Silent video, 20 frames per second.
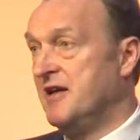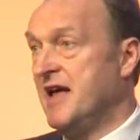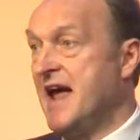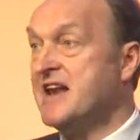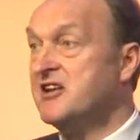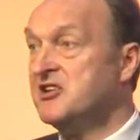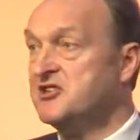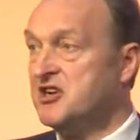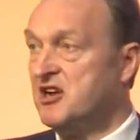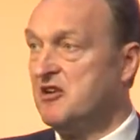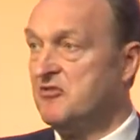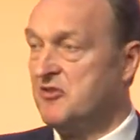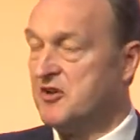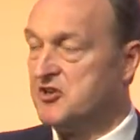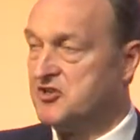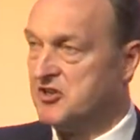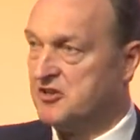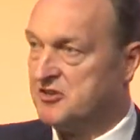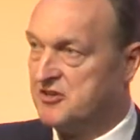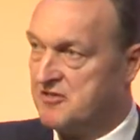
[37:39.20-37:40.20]
energy
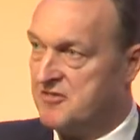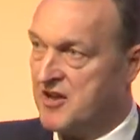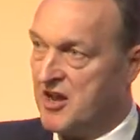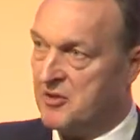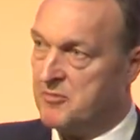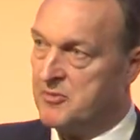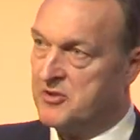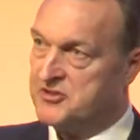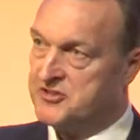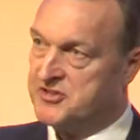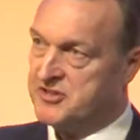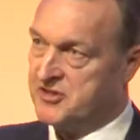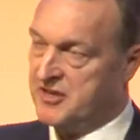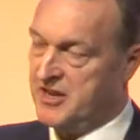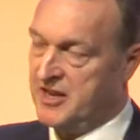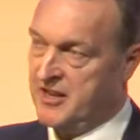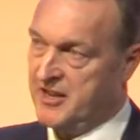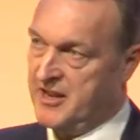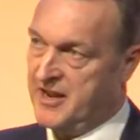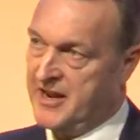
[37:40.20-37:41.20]
efficient developments
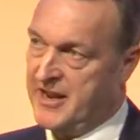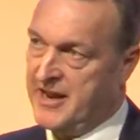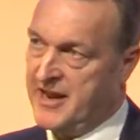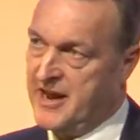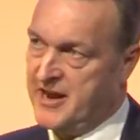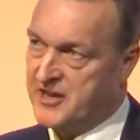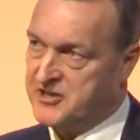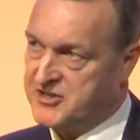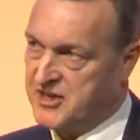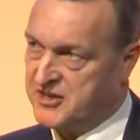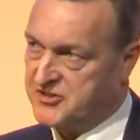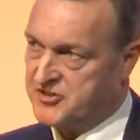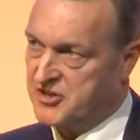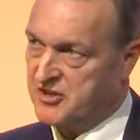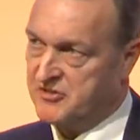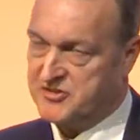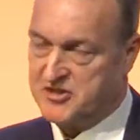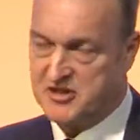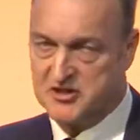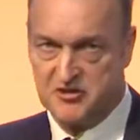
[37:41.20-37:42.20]
in NHS
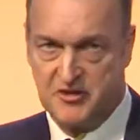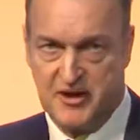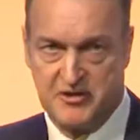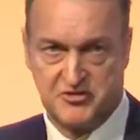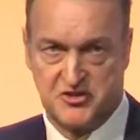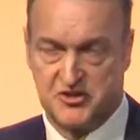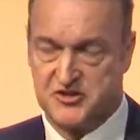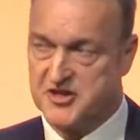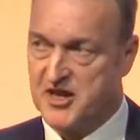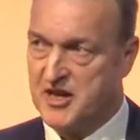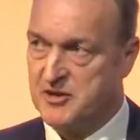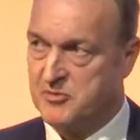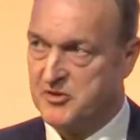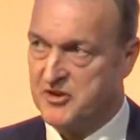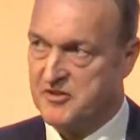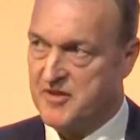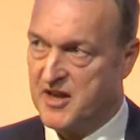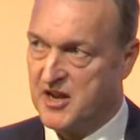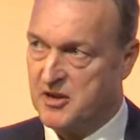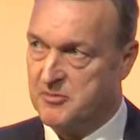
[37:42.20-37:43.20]
services around sustainable
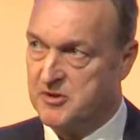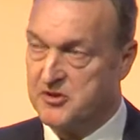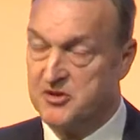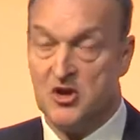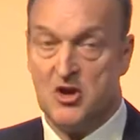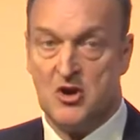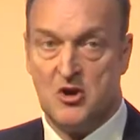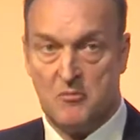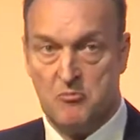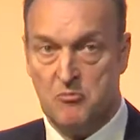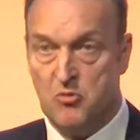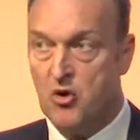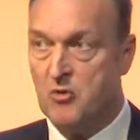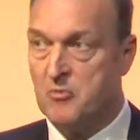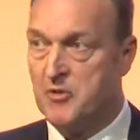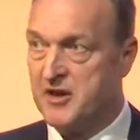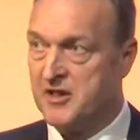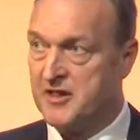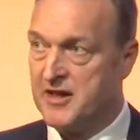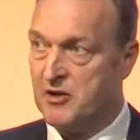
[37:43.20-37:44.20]
development. More
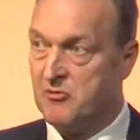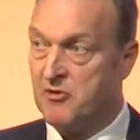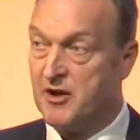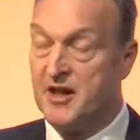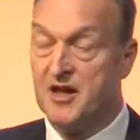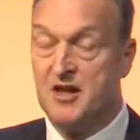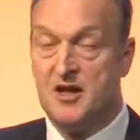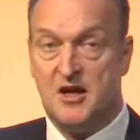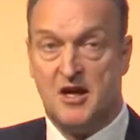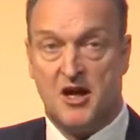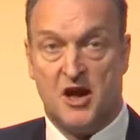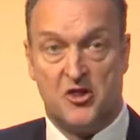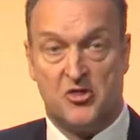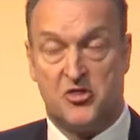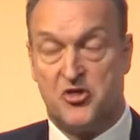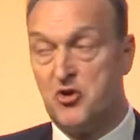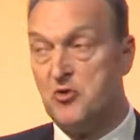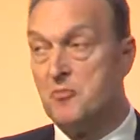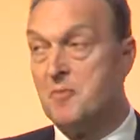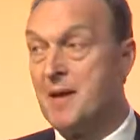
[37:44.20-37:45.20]
money in that way. And
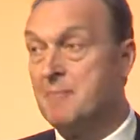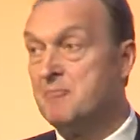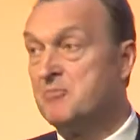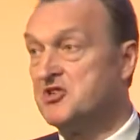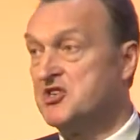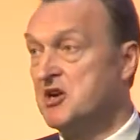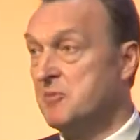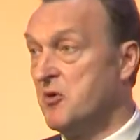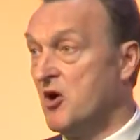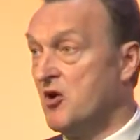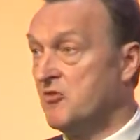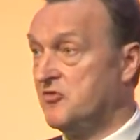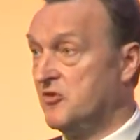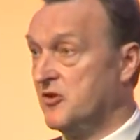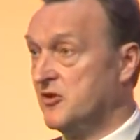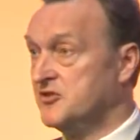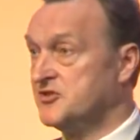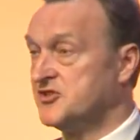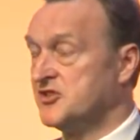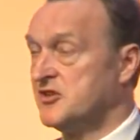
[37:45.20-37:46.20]
through membership
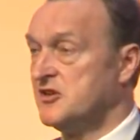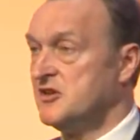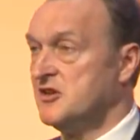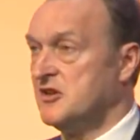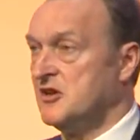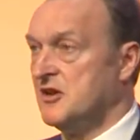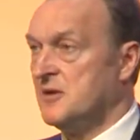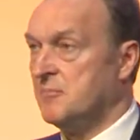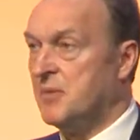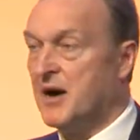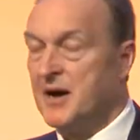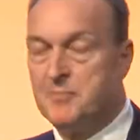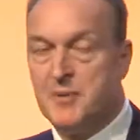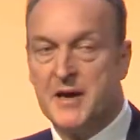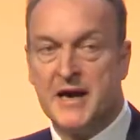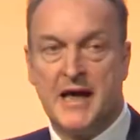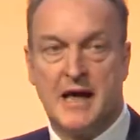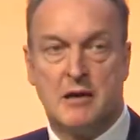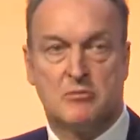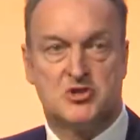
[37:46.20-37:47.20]
offers, by
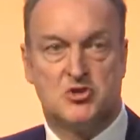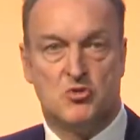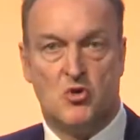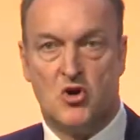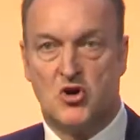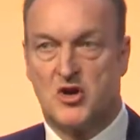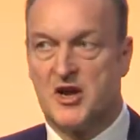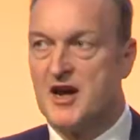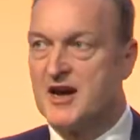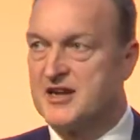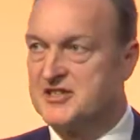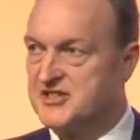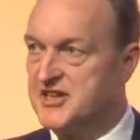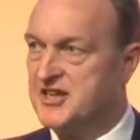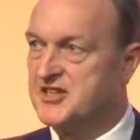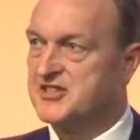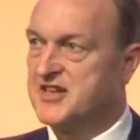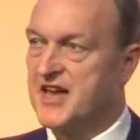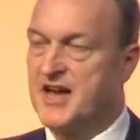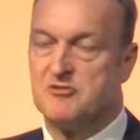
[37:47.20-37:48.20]
being able to organise
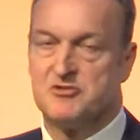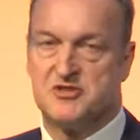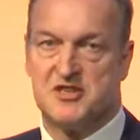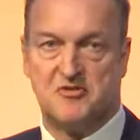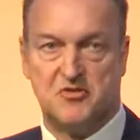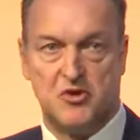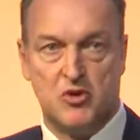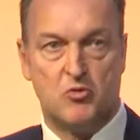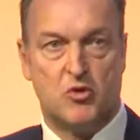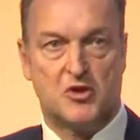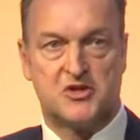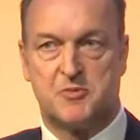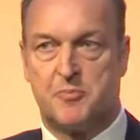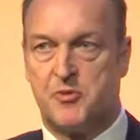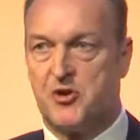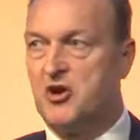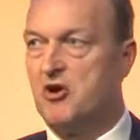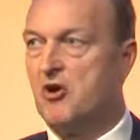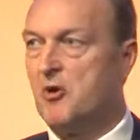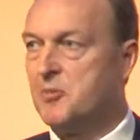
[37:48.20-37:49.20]
discounts, if you want to
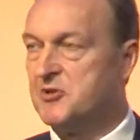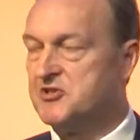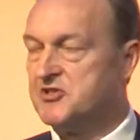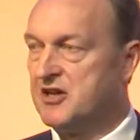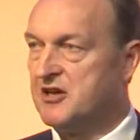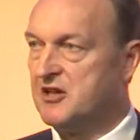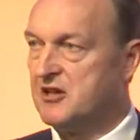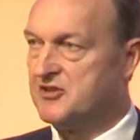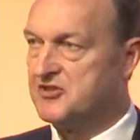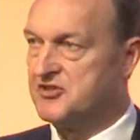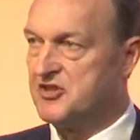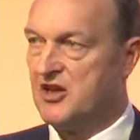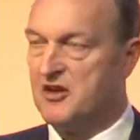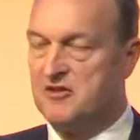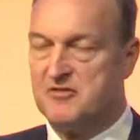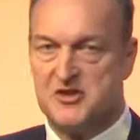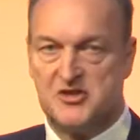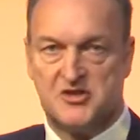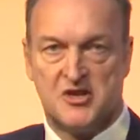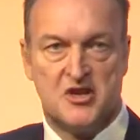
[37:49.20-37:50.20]
procure a particular
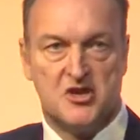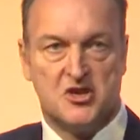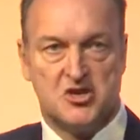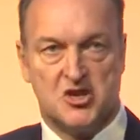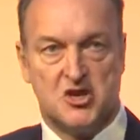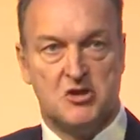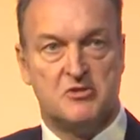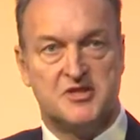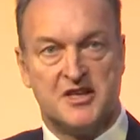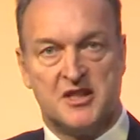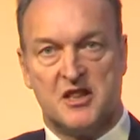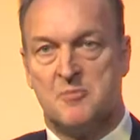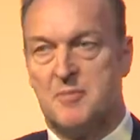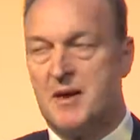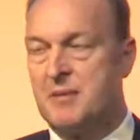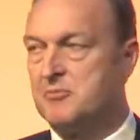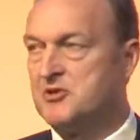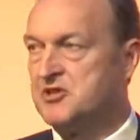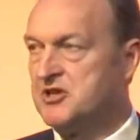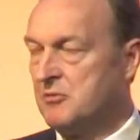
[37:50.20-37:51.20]
service, using the
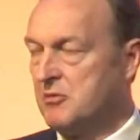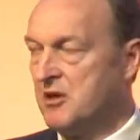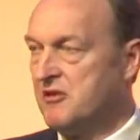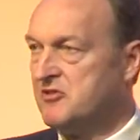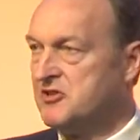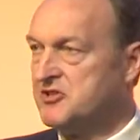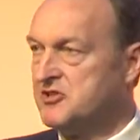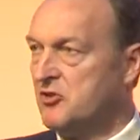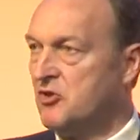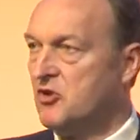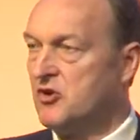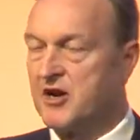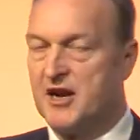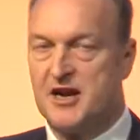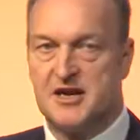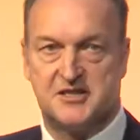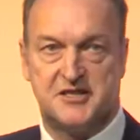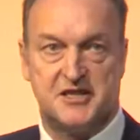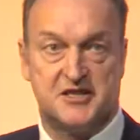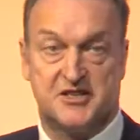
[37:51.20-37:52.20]
membership leverage to
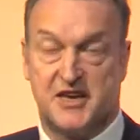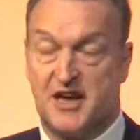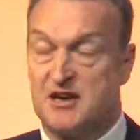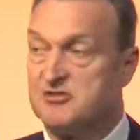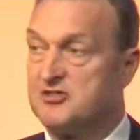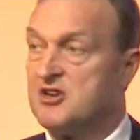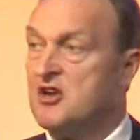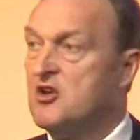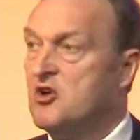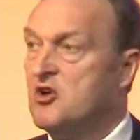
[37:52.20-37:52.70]
organise discounts,